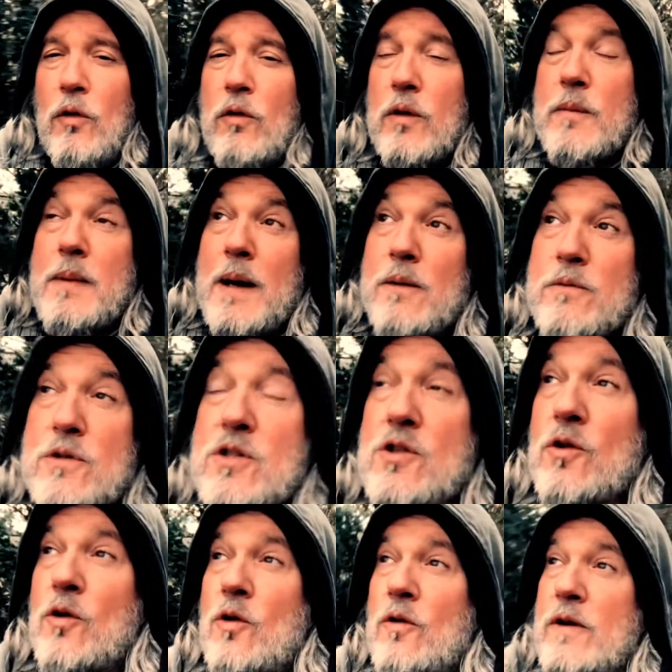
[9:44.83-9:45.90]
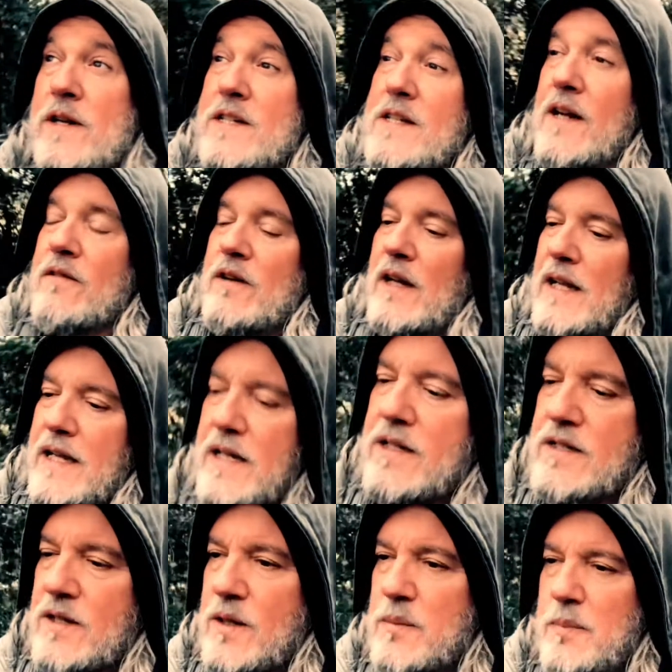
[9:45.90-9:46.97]
about stories that relate
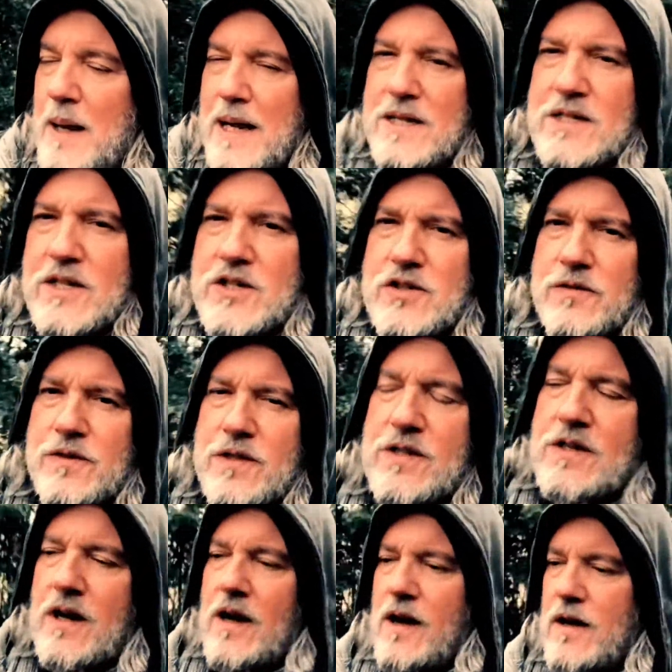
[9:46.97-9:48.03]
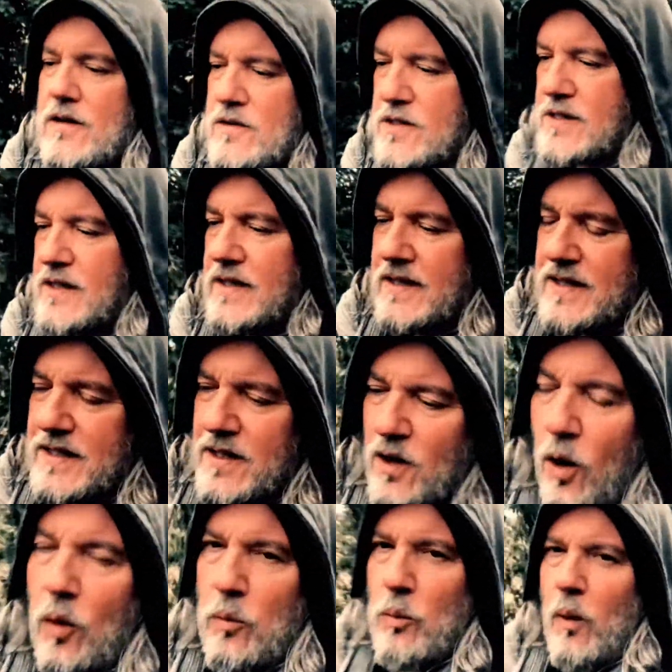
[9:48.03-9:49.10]
to the passage of the stars
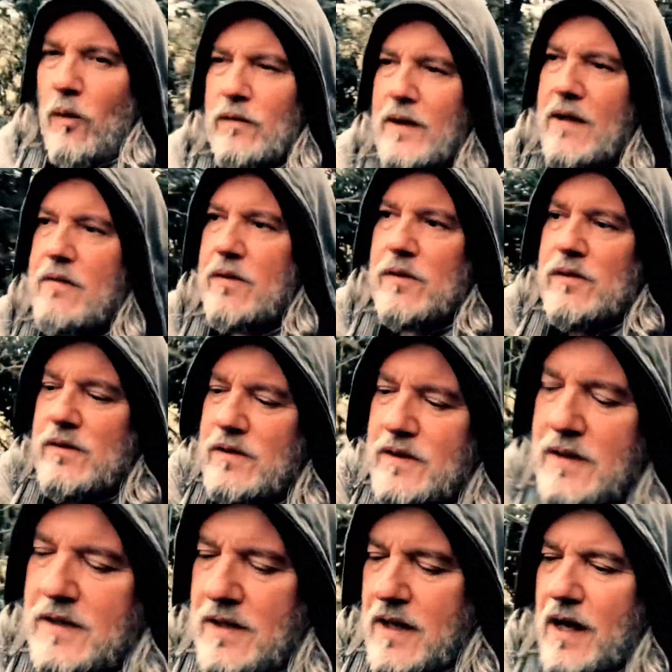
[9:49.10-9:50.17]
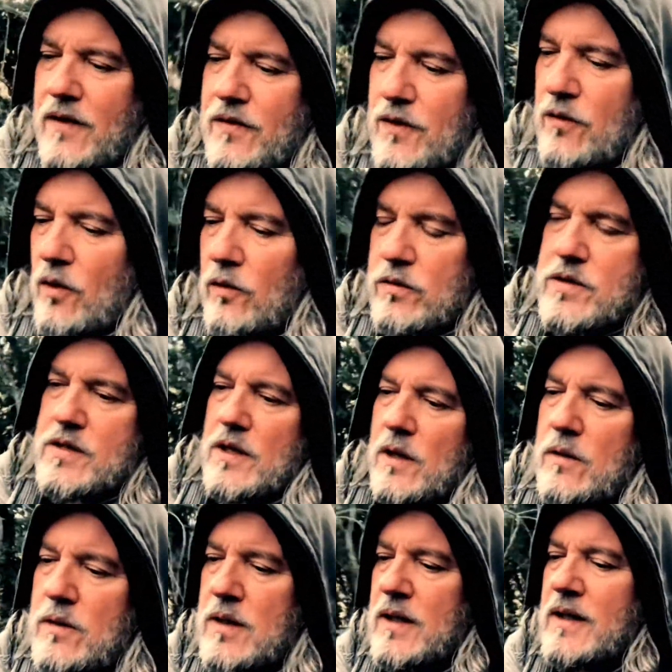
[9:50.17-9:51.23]
on one level, and they're
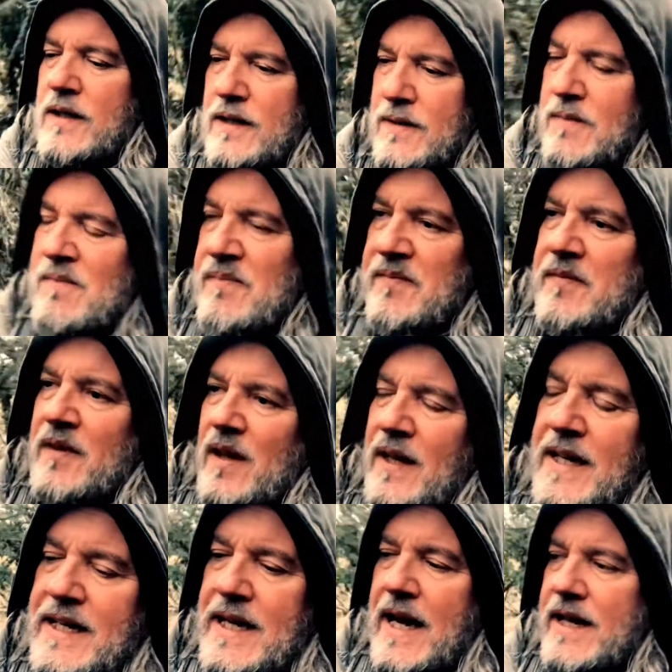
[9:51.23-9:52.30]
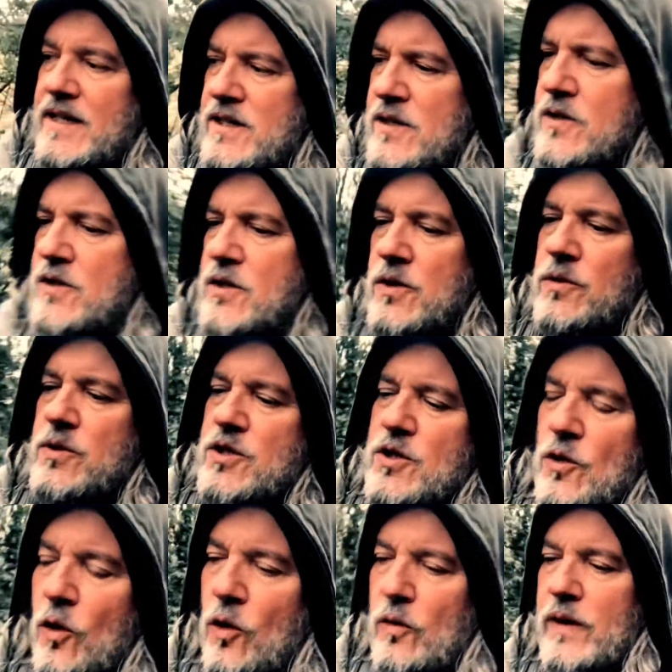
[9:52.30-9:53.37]
also connected to
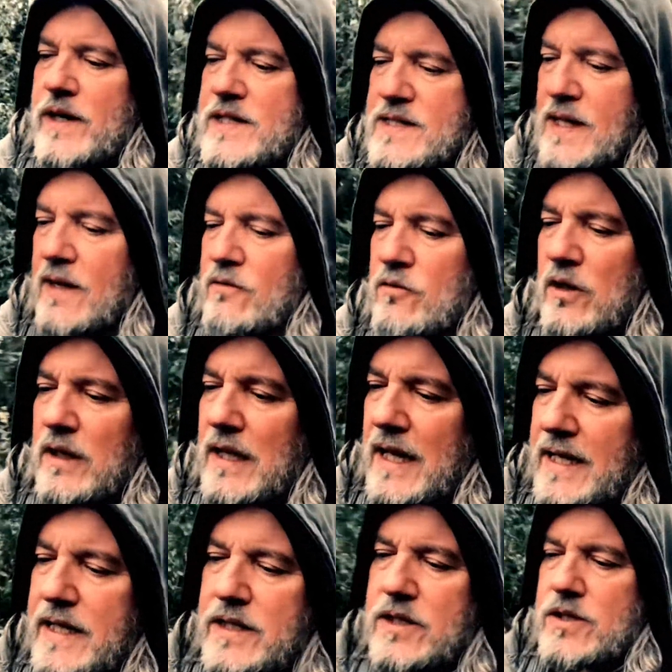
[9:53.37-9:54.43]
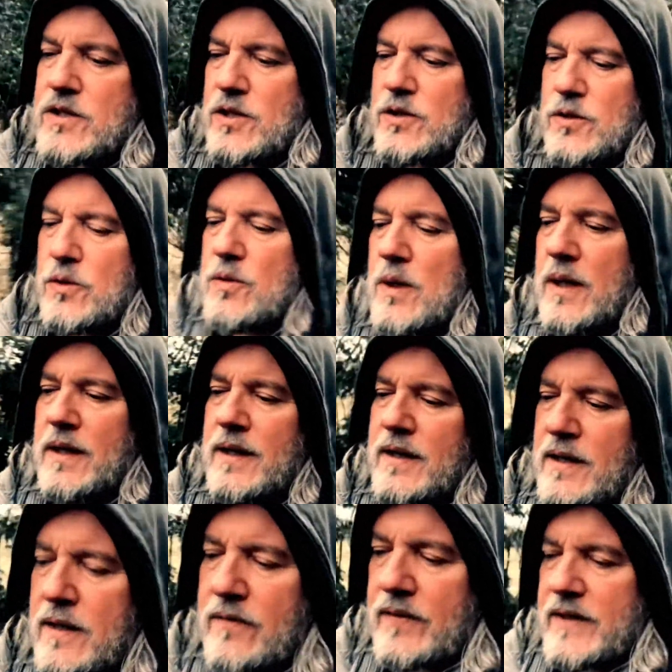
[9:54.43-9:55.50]
stories that relate to
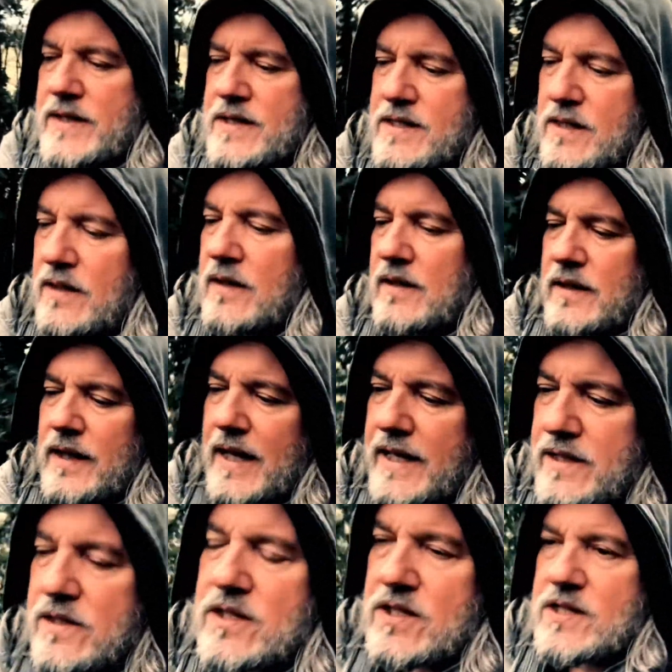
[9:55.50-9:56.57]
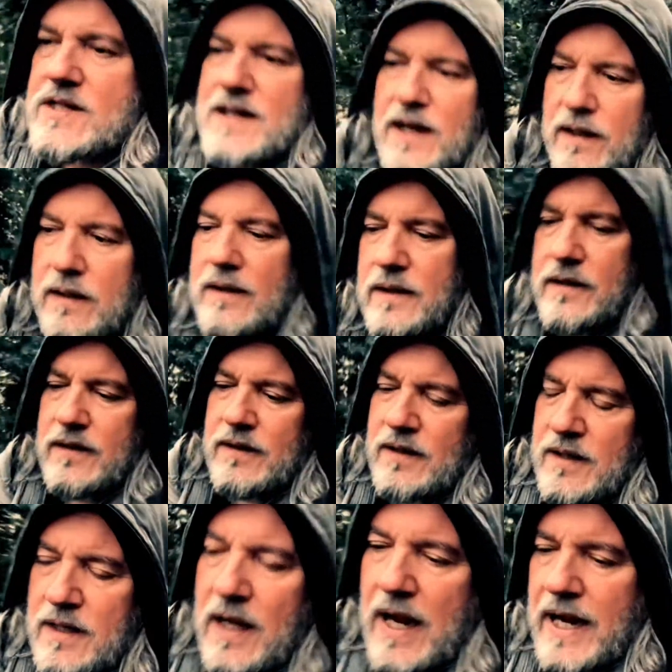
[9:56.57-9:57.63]
these interstellar
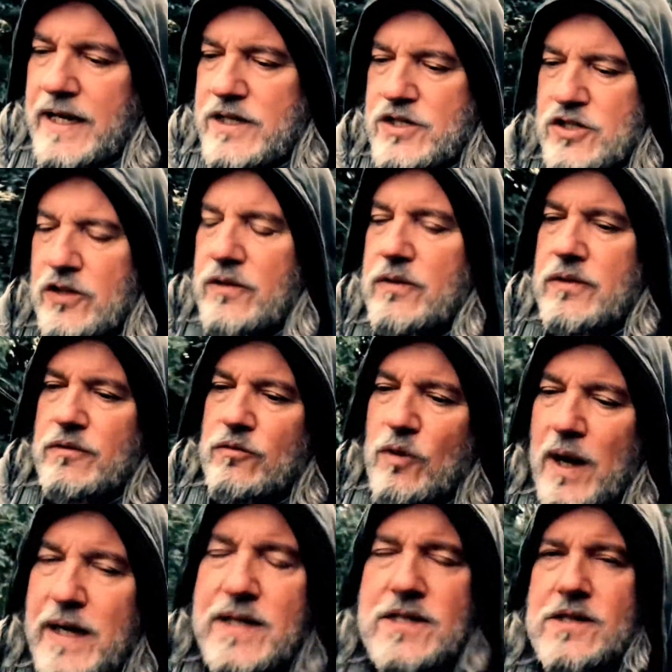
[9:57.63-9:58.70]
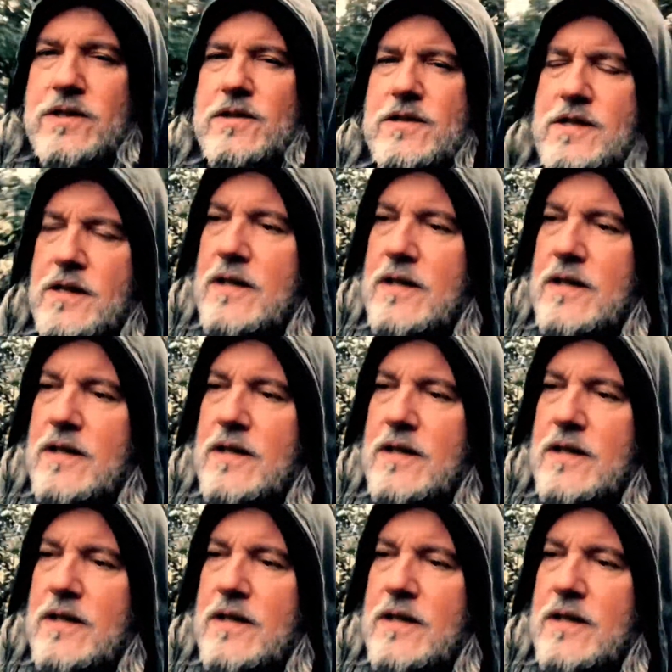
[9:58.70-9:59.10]
ancient races